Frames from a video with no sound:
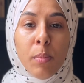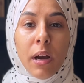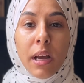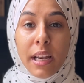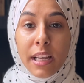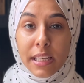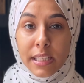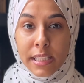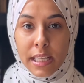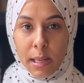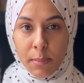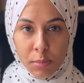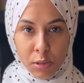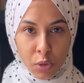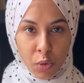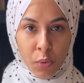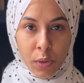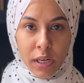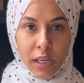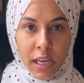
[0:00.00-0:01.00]
alayhi salam's
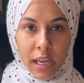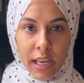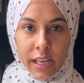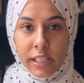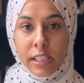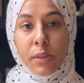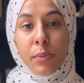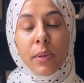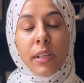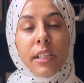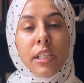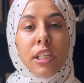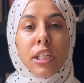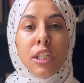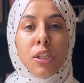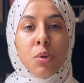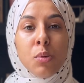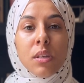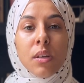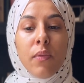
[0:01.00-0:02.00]
story as it relates to
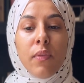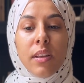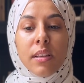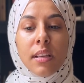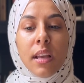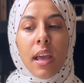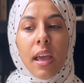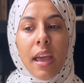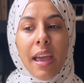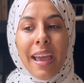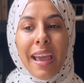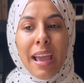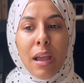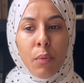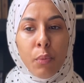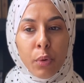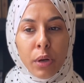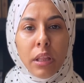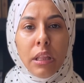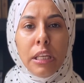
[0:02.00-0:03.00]
Yusuf is
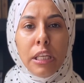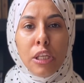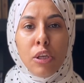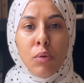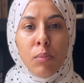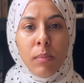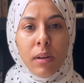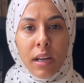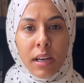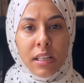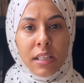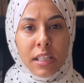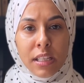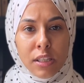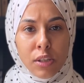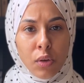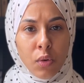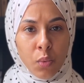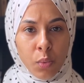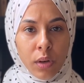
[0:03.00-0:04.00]
it really
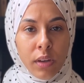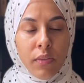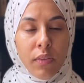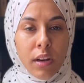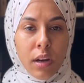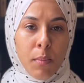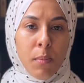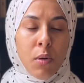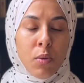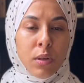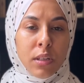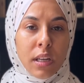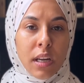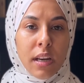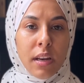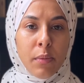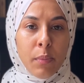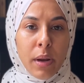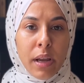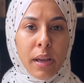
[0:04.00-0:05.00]
humanizes grief and
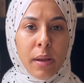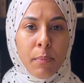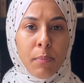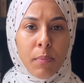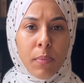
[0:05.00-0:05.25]
emotion, right?